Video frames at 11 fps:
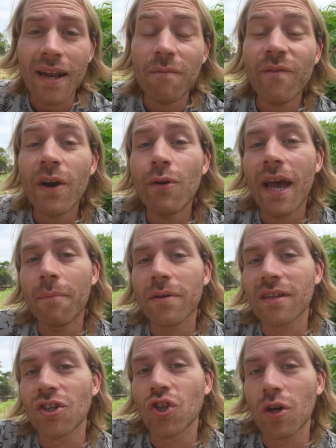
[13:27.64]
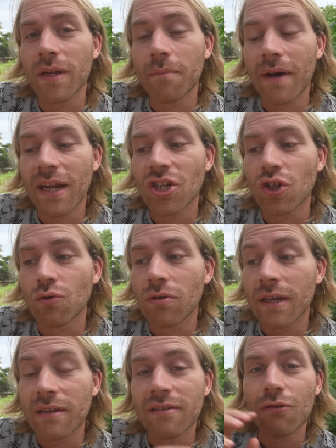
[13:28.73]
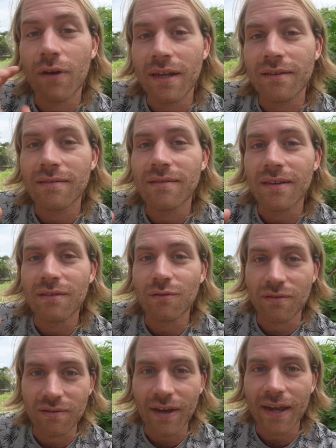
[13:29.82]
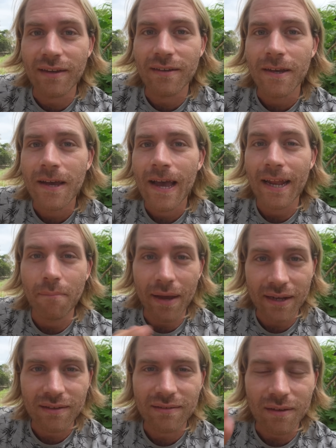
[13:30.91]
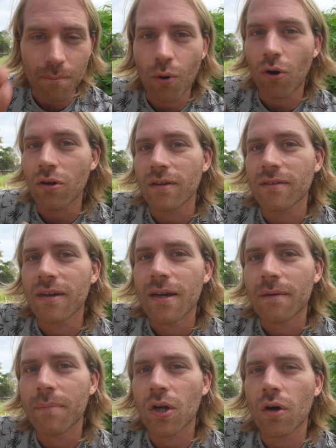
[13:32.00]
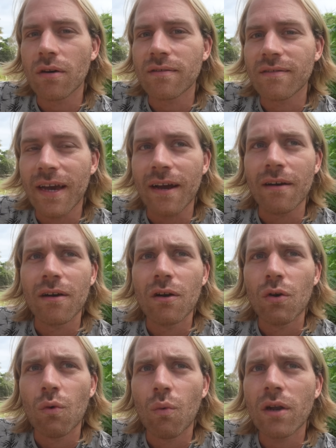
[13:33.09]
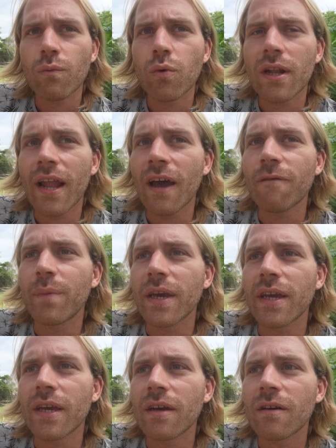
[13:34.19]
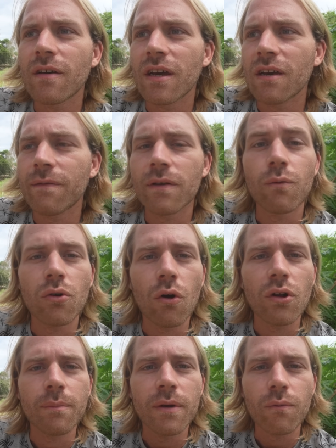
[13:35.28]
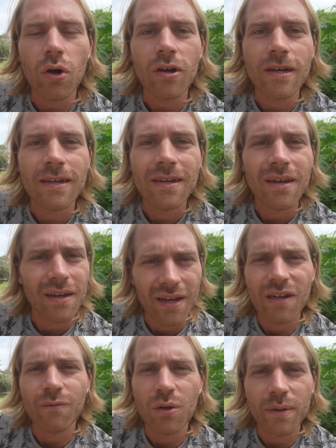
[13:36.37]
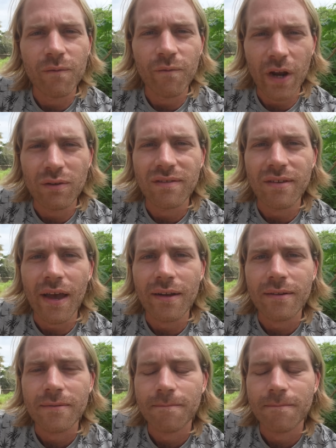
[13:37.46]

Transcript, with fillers: And I'm very happy that Germany managed to integrate this into society and make this important, because yeah, what would life be if it would only be work? It would be very sad.